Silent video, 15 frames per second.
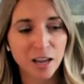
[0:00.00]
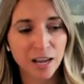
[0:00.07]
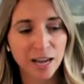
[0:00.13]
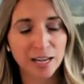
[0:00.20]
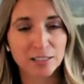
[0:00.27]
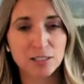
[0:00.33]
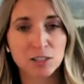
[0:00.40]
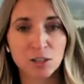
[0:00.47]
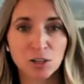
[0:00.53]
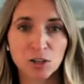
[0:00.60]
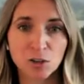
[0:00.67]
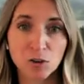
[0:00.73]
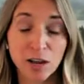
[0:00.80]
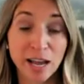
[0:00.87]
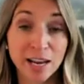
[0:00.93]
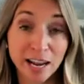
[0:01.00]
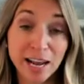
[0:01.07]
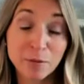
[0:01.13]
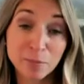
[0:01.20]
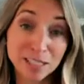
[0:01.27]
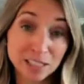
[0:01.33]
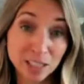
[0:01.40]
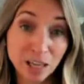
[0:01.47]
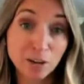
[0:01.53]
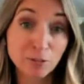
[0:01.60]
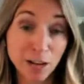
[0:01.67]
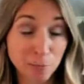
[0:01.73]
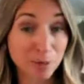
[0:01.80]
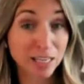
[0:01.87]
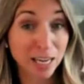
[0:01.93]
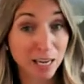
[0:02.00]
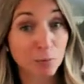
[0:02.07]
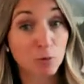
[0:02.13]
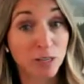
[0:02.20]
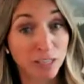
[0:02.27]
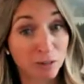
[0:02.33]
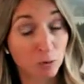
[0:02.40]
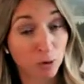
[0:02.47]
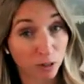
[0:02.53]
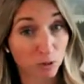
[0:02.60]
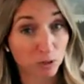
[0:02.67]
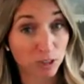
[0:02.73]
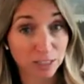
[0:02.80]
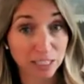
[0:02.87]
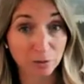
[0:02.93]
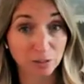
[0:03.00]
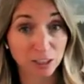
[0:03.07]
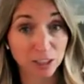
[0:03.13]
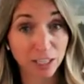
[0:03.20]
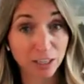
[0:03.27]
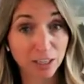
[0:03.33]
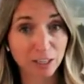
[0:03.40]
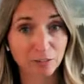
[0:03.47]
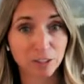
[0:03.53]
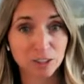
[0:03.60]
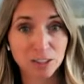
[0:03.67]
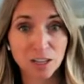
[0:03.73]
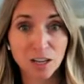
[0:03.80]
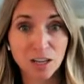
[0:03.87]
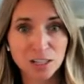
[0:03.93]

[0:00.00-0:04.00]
And so, and, and, myself, I became one of those sandwich caregivers.